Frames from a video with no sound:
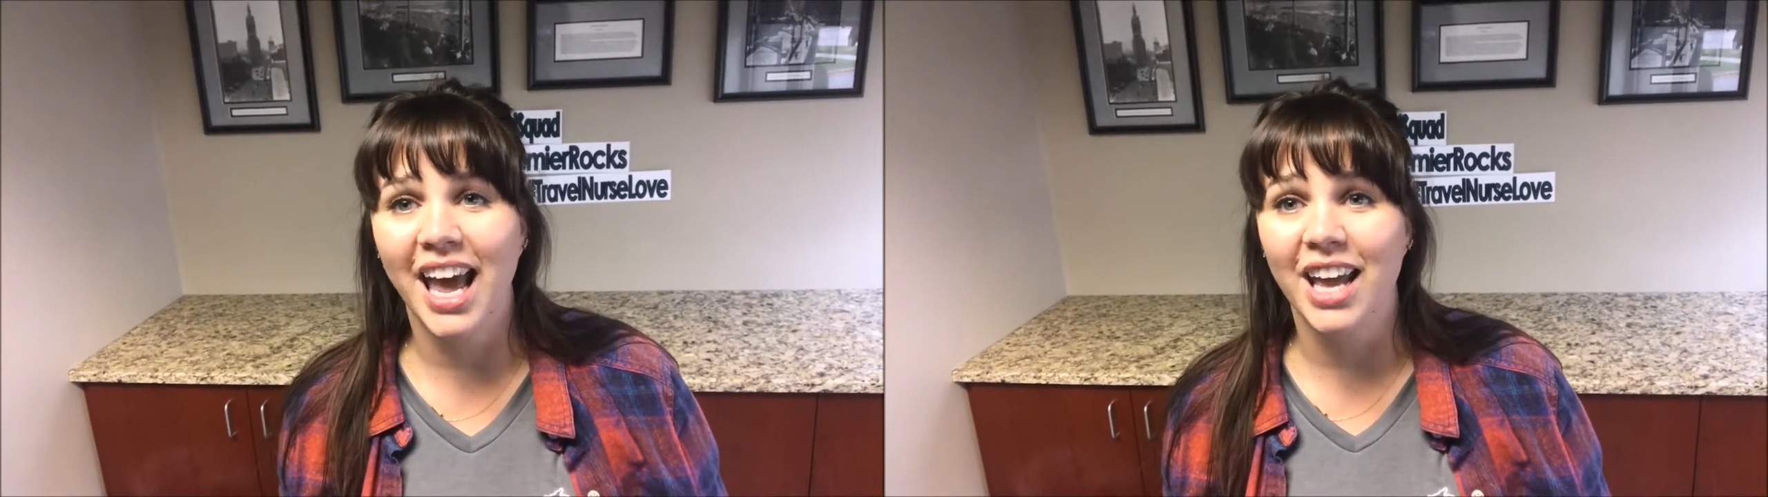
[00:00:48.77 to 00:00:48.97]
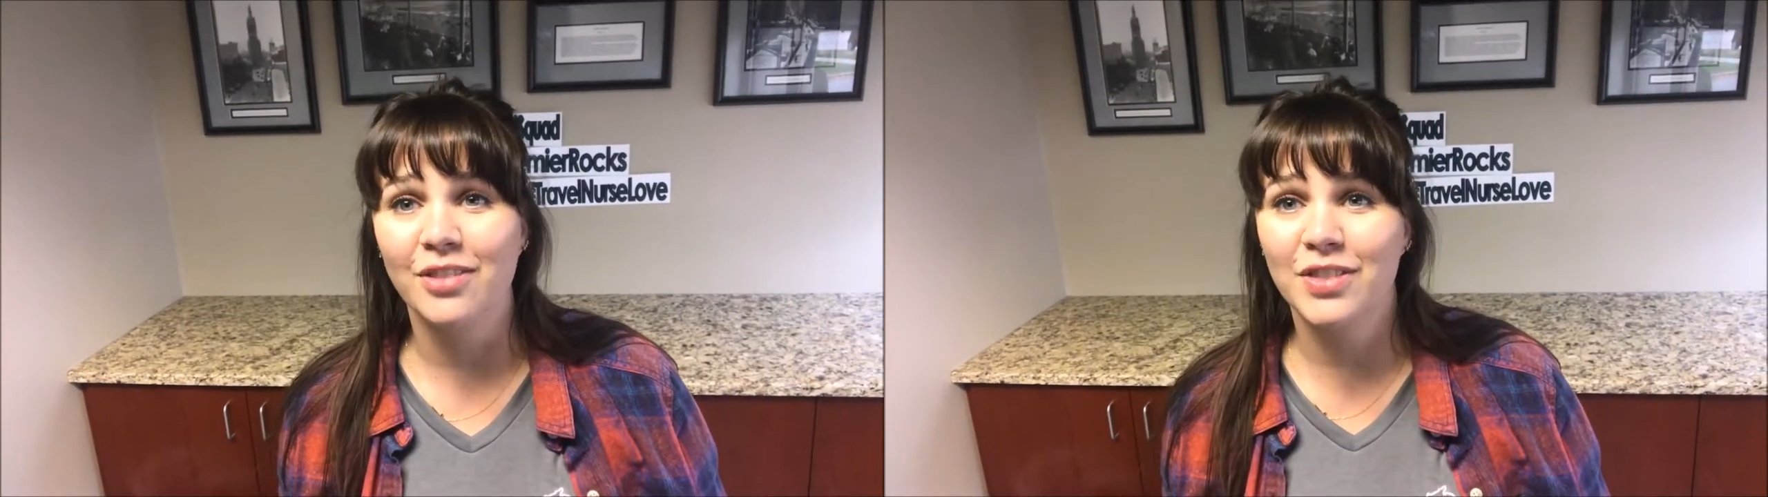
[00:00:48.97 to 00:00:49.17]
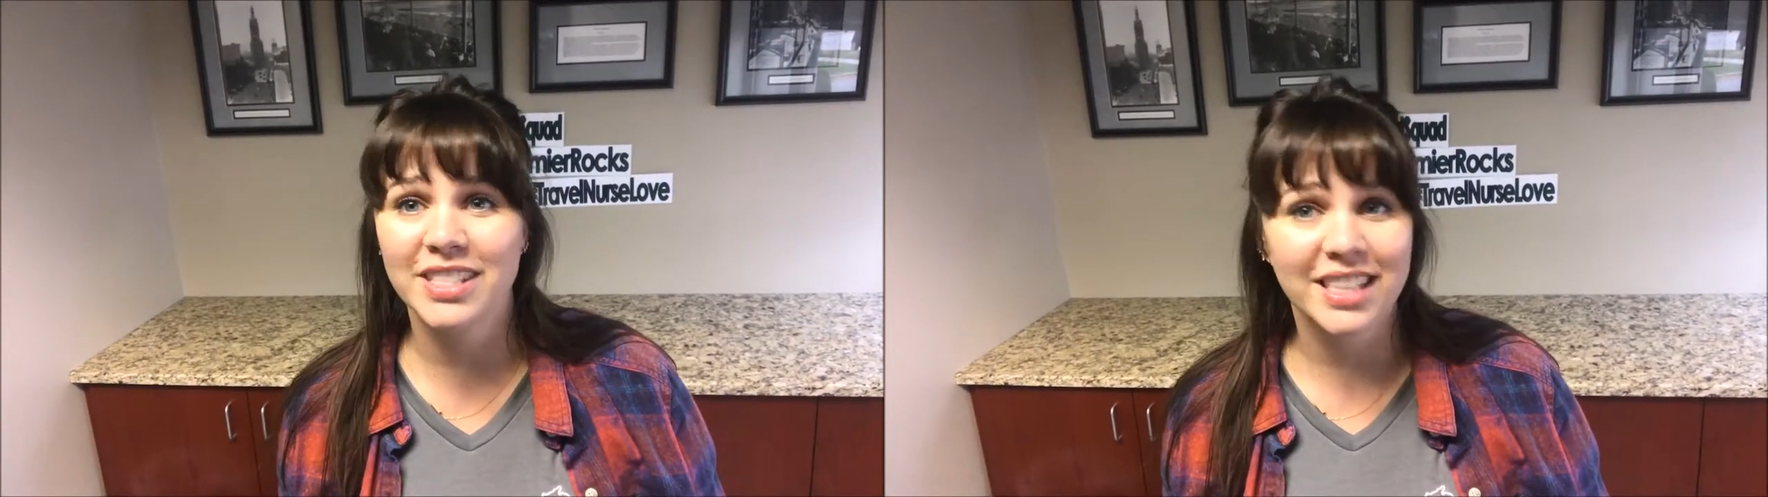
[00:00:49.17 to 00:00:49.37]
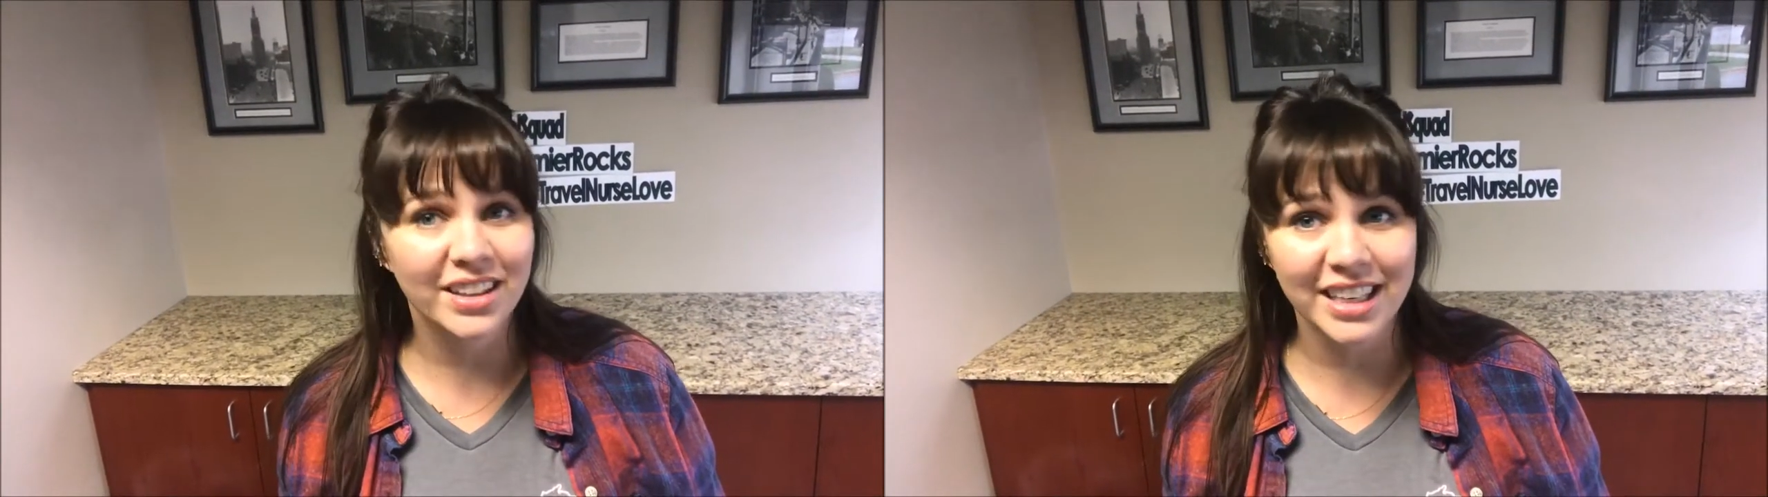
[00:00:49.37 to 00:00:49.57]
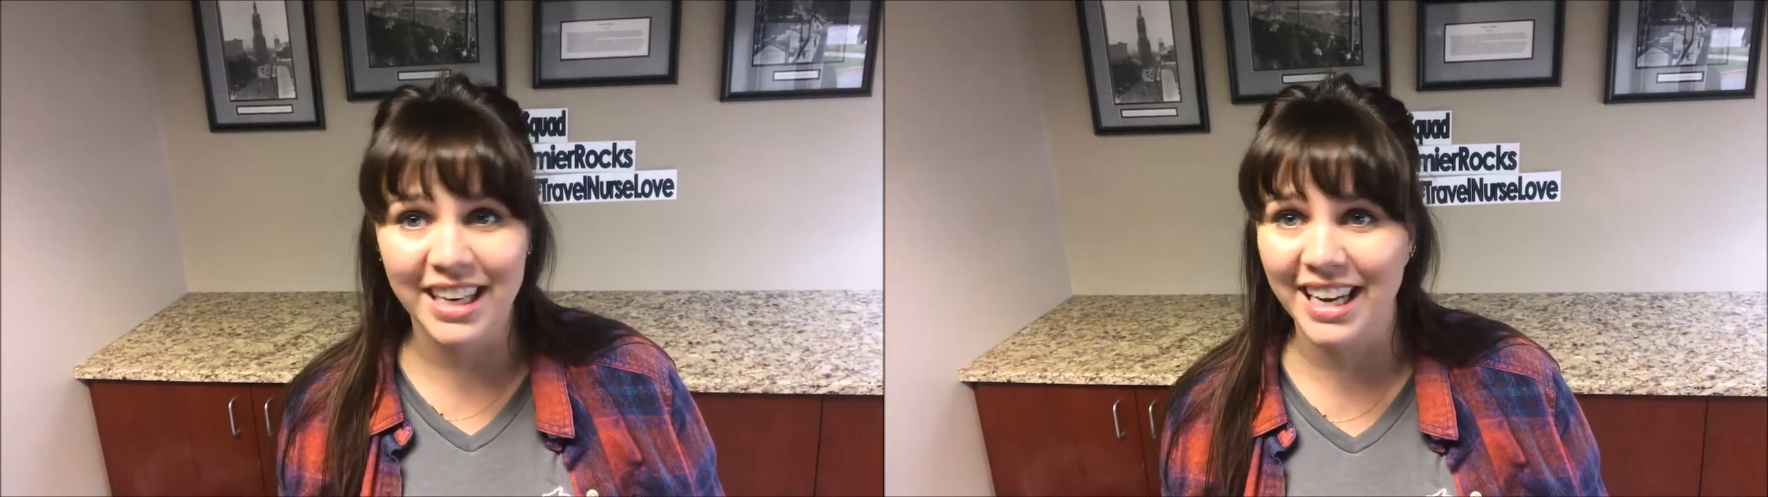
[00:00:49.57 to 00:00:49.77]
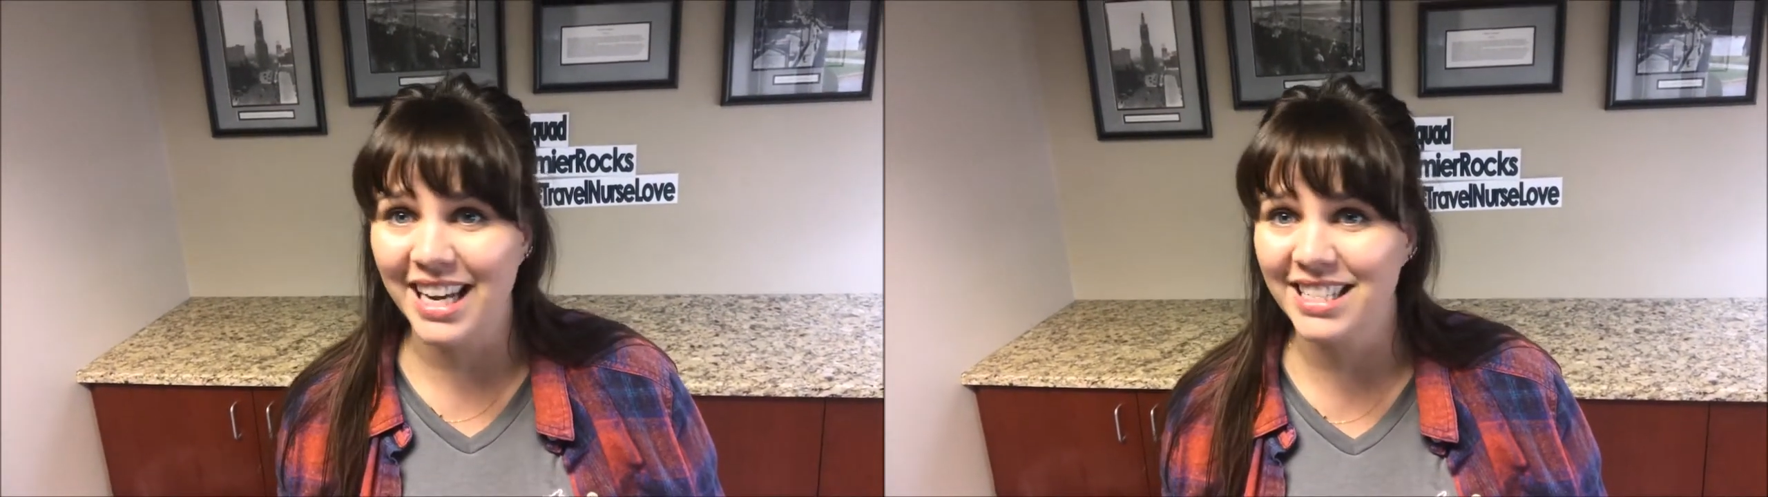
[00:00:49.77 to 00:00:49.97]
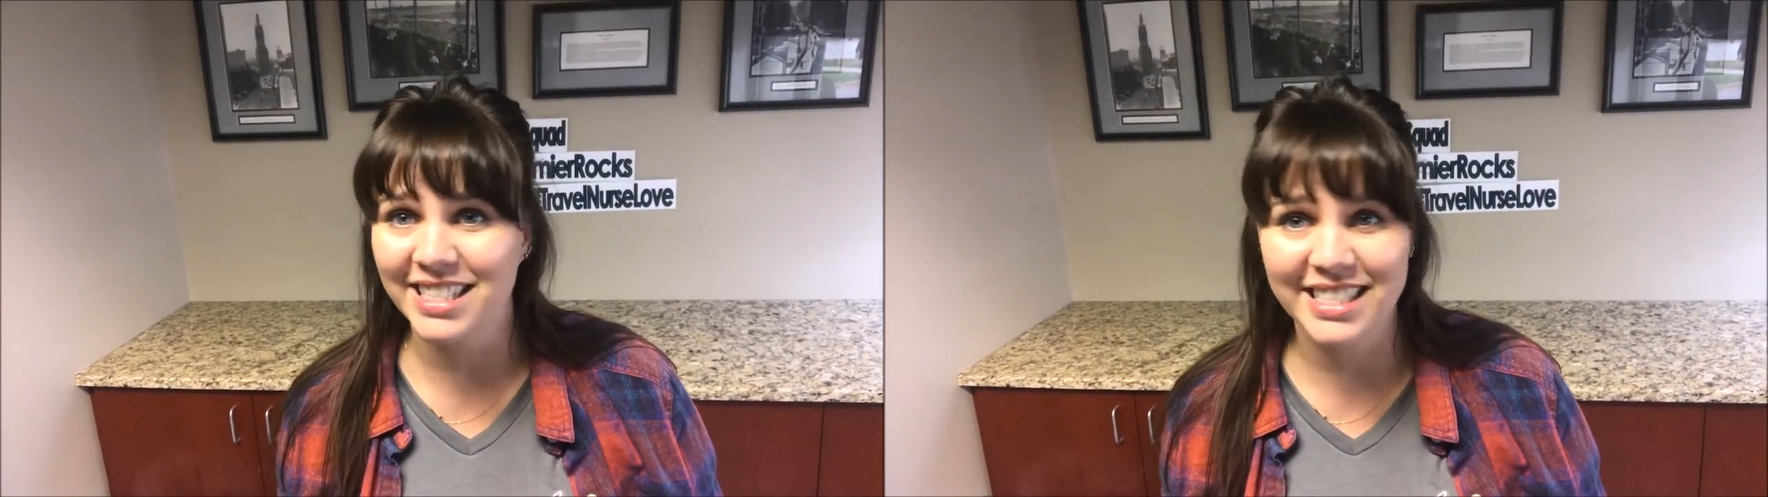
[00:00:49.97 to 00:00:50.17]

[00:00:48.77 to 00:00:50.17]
and facility and